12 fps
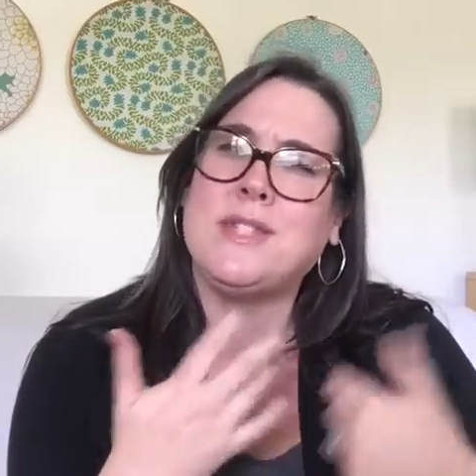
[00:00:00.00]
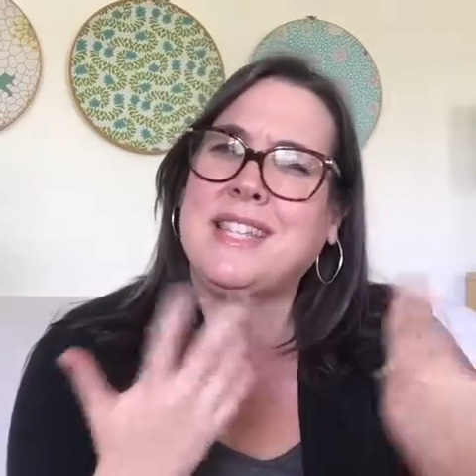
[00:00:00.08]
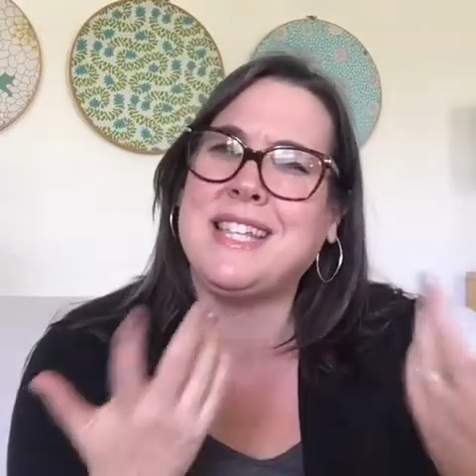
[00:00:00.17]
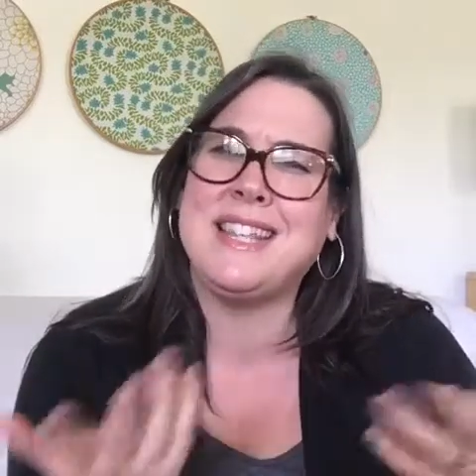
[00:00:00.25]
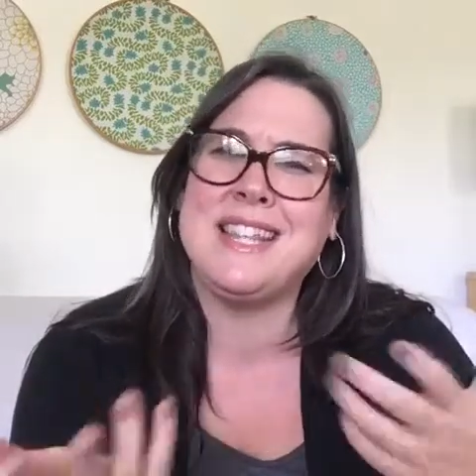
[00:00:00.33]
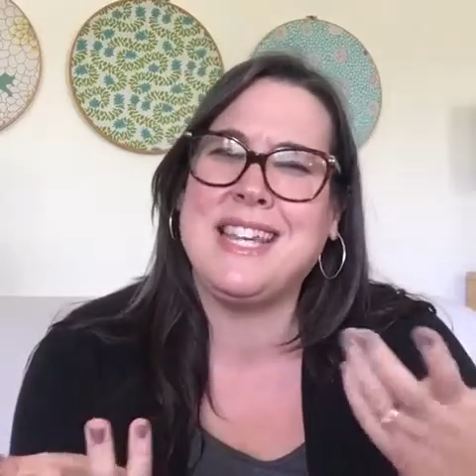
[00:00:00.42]

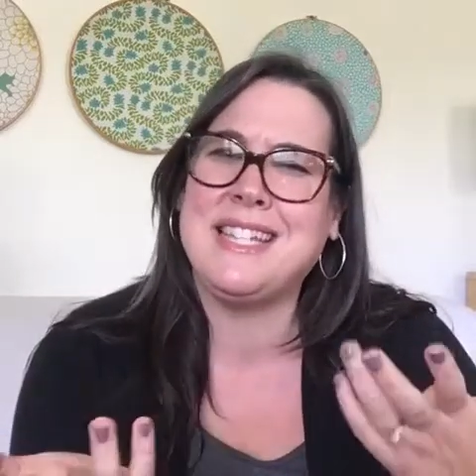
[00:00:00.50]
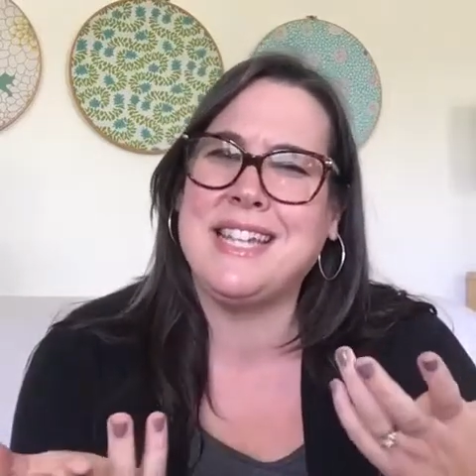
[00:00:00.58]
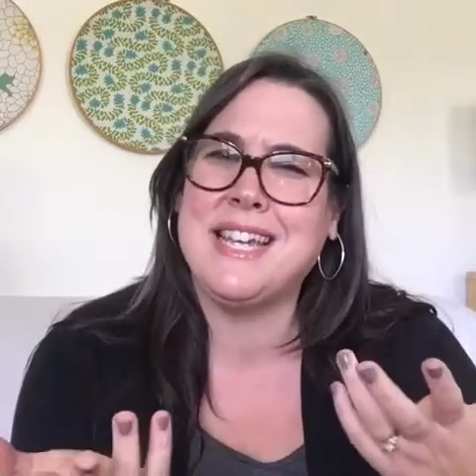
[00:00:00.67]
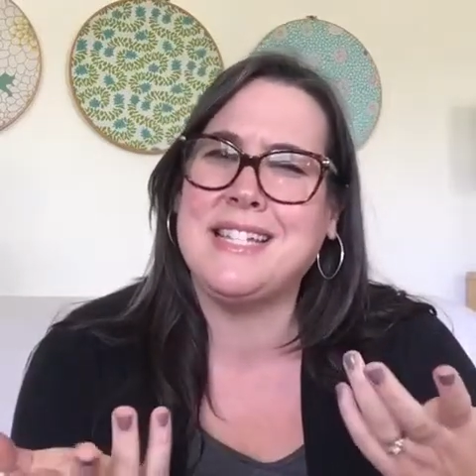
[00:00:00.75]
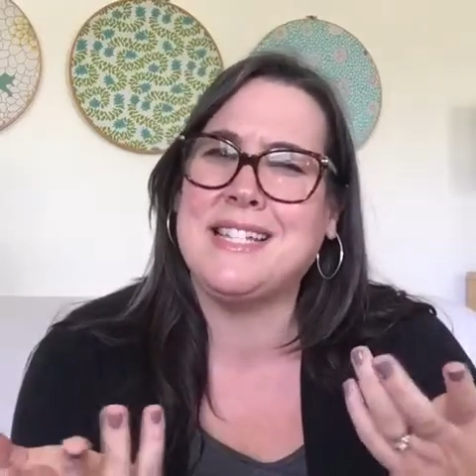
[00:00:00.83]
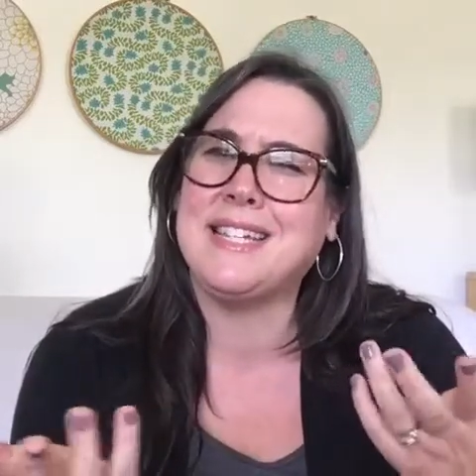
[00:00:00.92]
They
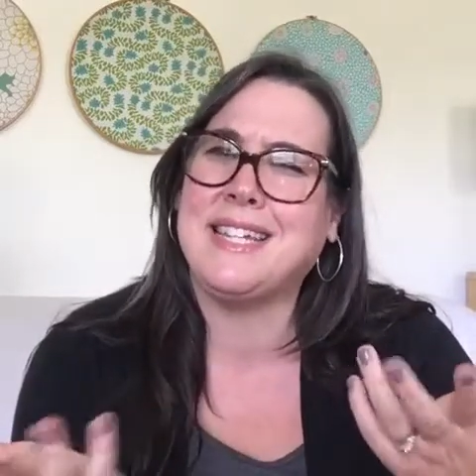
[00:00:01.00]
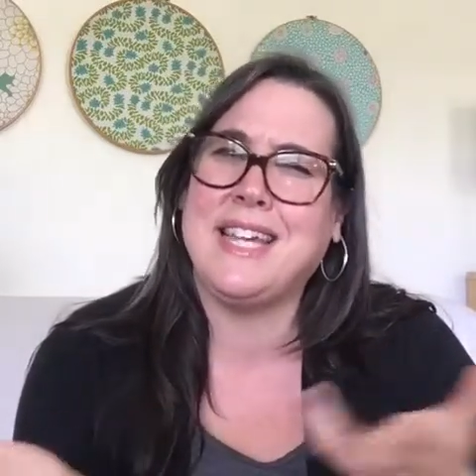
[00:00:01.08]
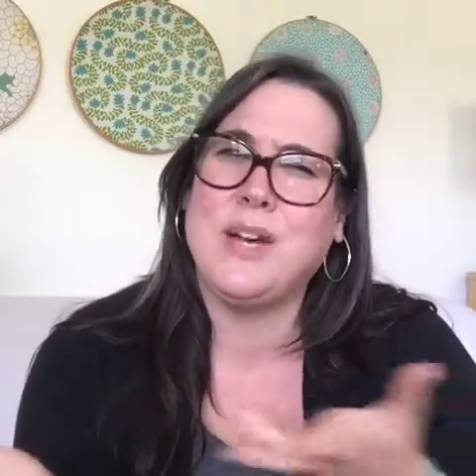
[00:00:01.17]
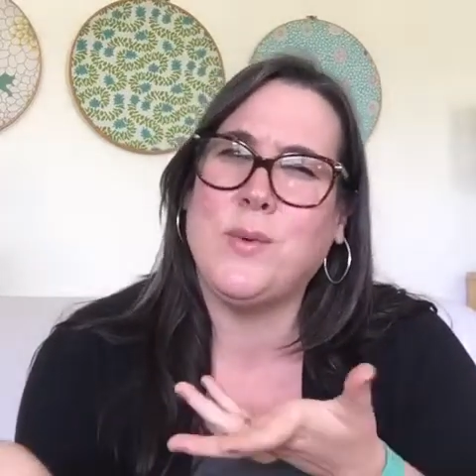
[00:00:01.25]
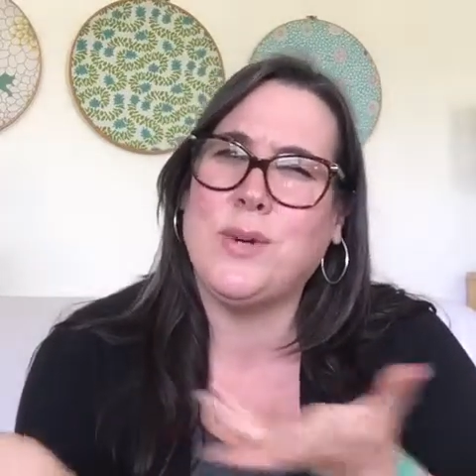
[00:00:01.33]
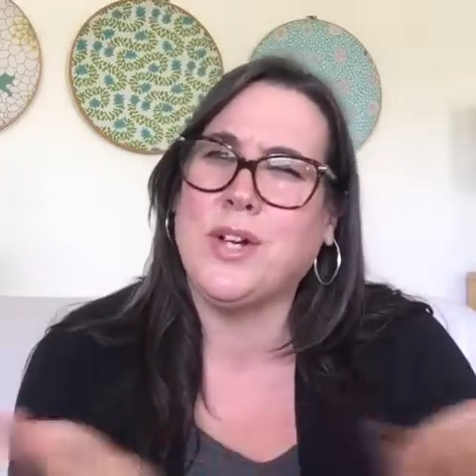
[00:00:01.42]
tend to
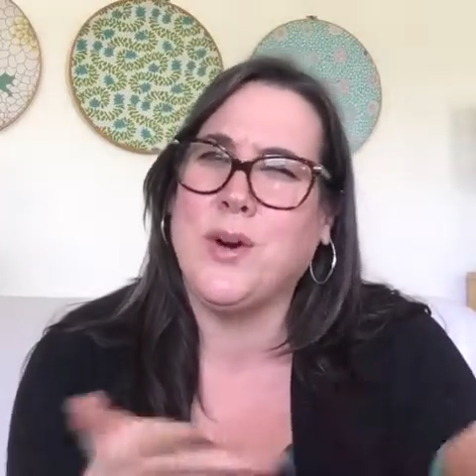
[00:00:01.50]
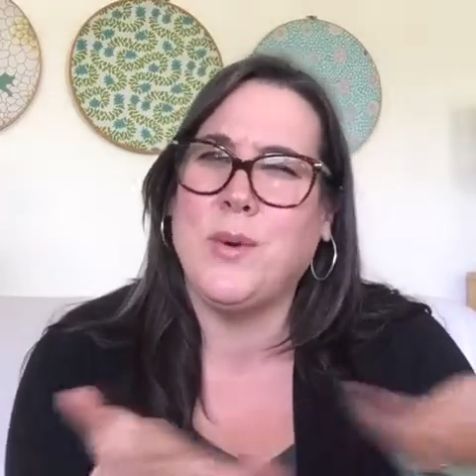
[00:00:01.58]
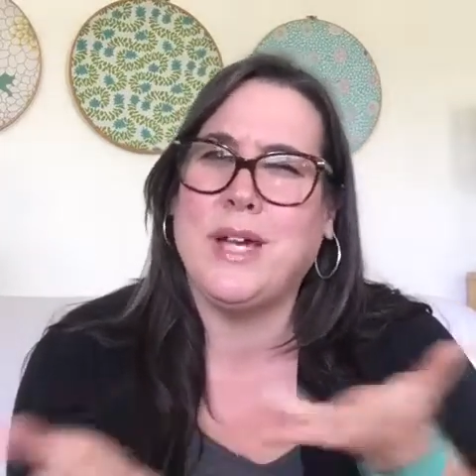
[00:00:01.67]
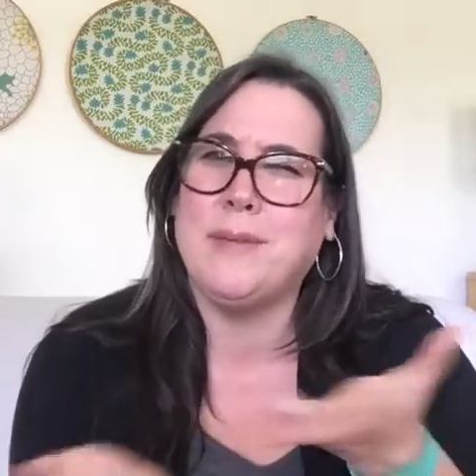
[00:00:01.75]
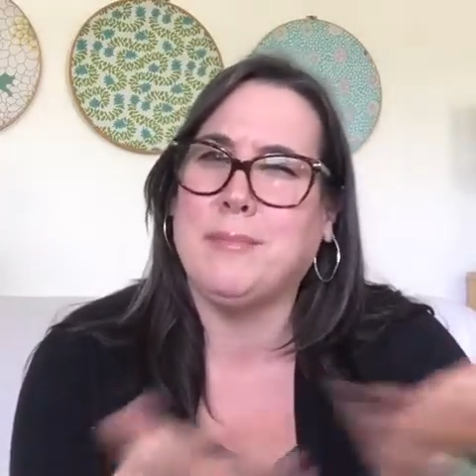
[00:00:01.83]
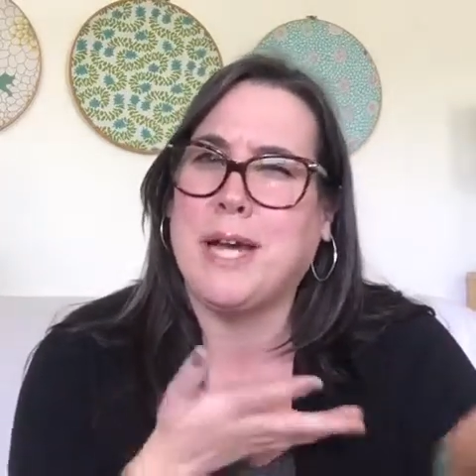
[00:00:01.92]

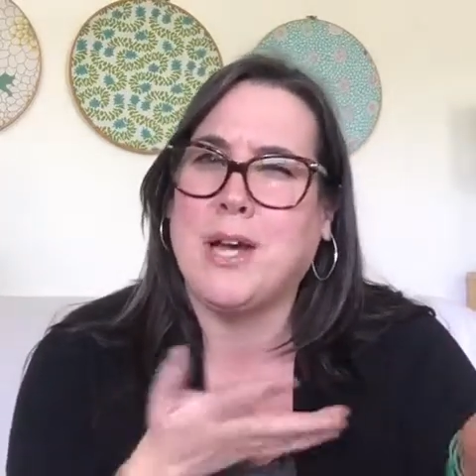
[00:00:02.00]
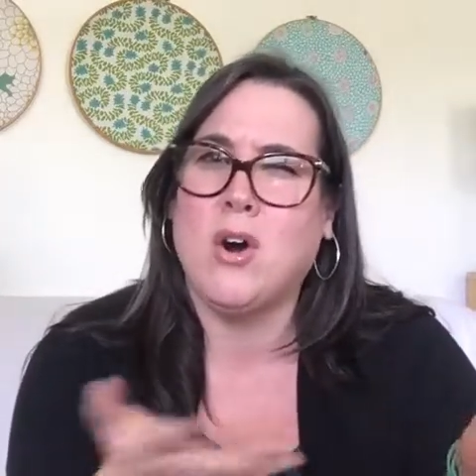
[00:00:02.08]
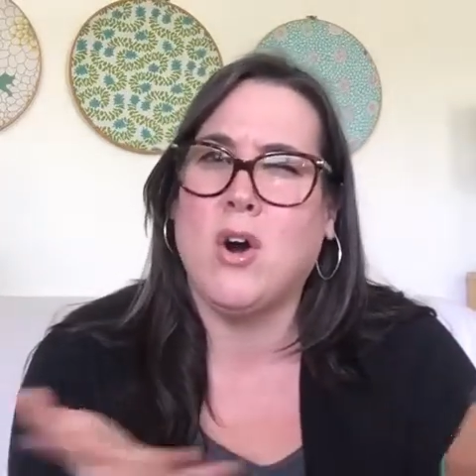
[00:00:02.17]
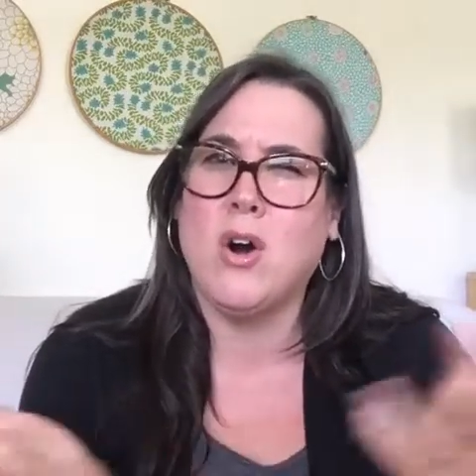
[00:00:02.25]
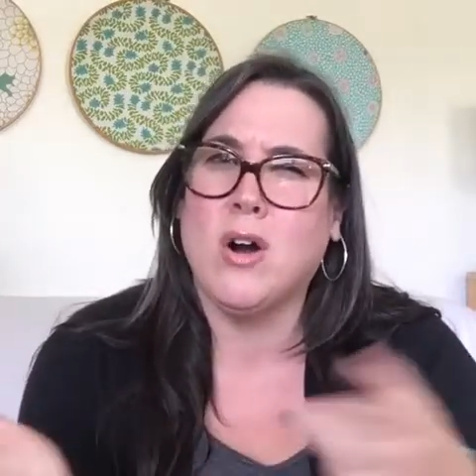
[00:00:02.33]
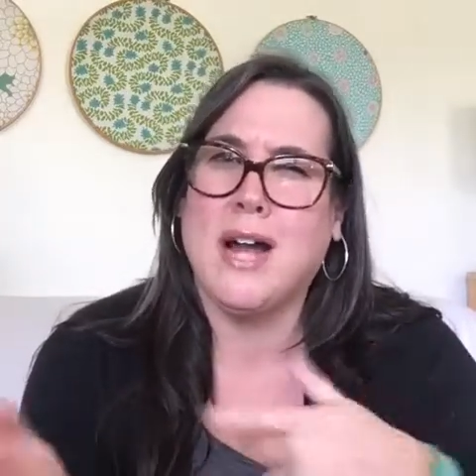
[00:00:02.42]
go in my
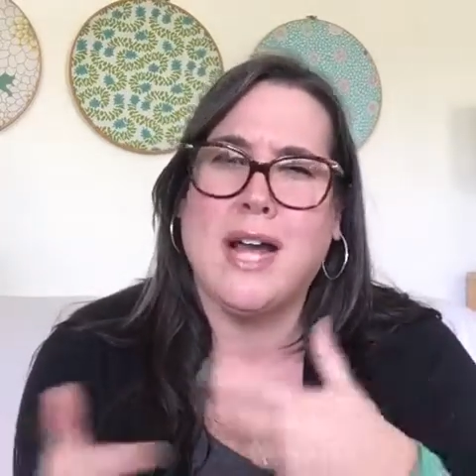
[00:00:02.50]
car.